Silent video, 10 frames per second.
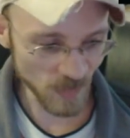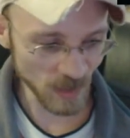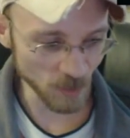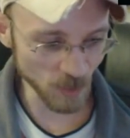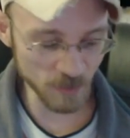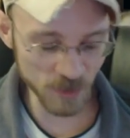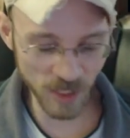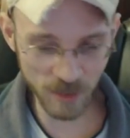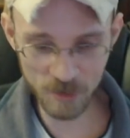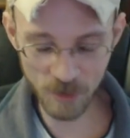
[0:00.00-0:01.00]
Whenever Jet
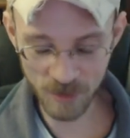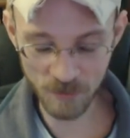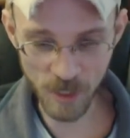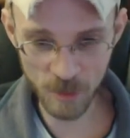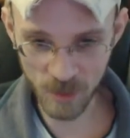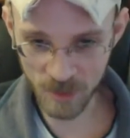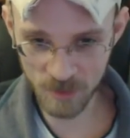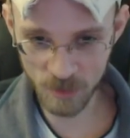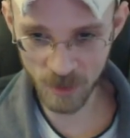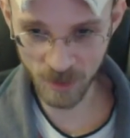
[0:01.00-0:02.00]
Li tries to fight him with his
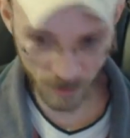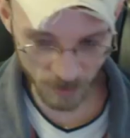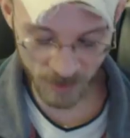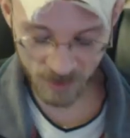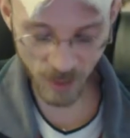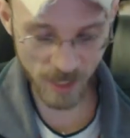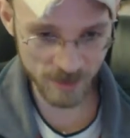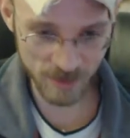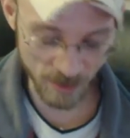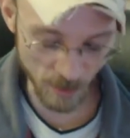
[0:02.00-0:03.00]
sword, it literally slices
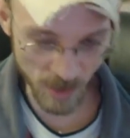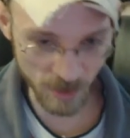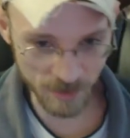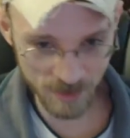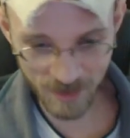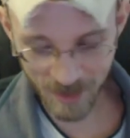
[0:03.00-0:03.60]
it to bits.